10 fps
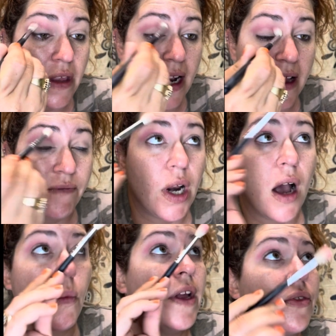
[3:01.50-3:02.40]
that I have
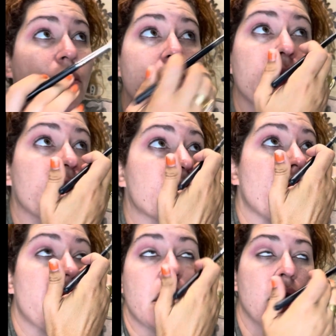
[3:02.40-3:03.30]
not went through. There's
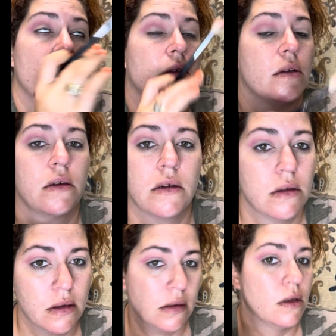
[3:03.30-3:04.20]
like
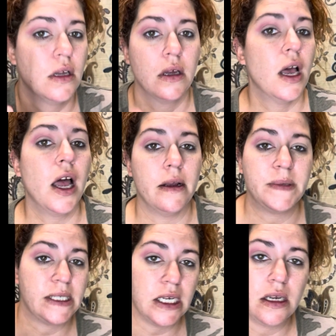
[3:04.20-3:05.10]
an
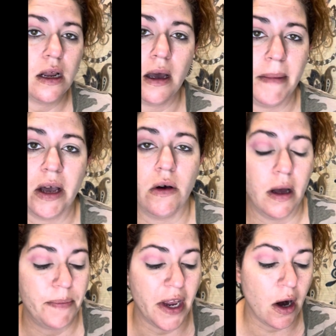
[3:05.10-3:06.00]
obscene amount
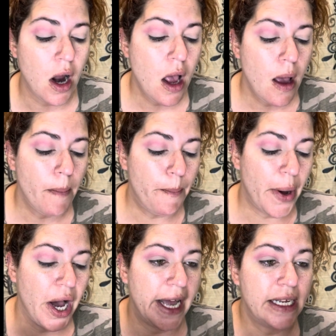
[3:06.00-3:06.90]
up there.
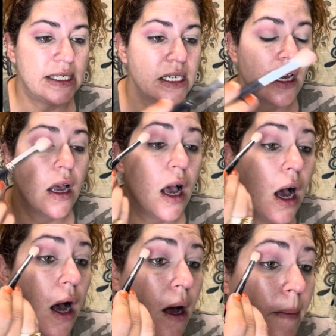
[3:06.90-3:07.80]
But,
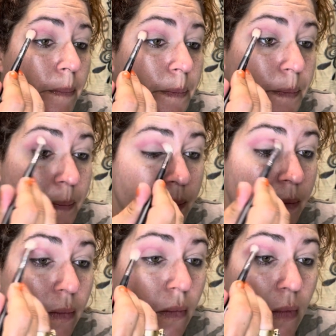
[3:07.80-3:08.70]
um,
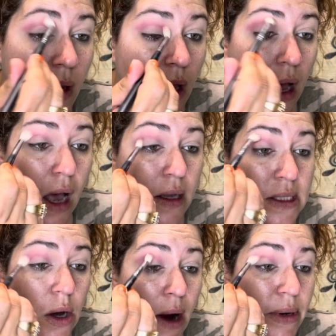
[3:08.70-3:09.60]

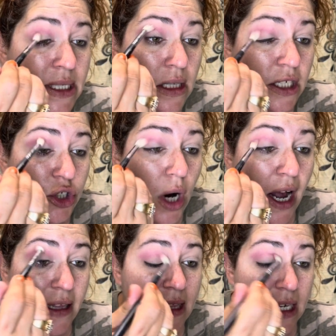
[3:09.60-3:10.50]
so I recently
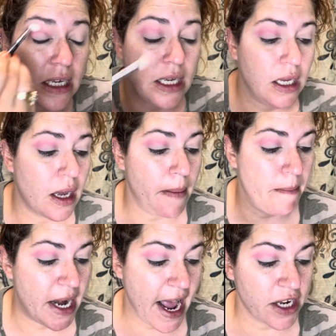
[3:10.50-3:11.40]
tried the
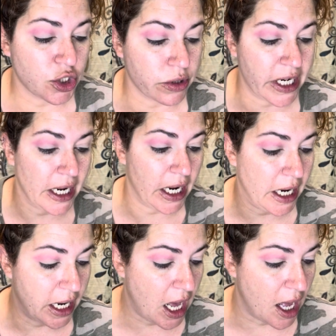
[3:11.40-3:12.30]

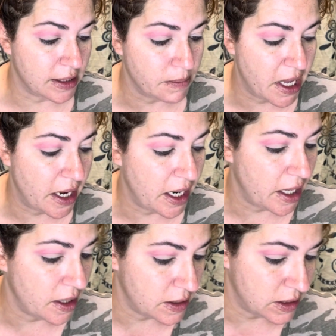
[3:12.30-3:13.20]
Menagerie
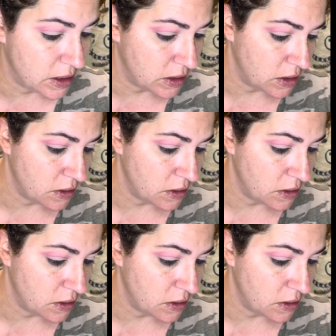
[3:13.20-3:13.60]
Cosmetics